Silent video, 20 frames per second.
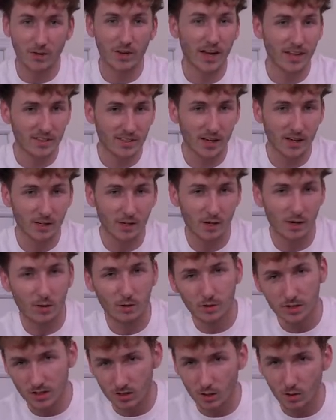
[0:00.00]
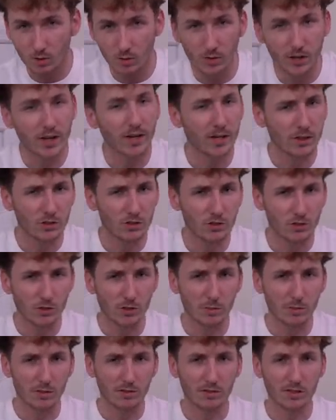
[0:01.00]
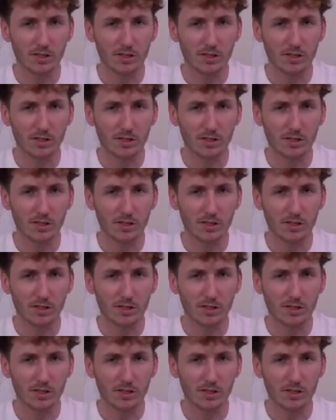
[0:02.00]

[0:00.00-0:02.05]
that's how you know it's old and extremely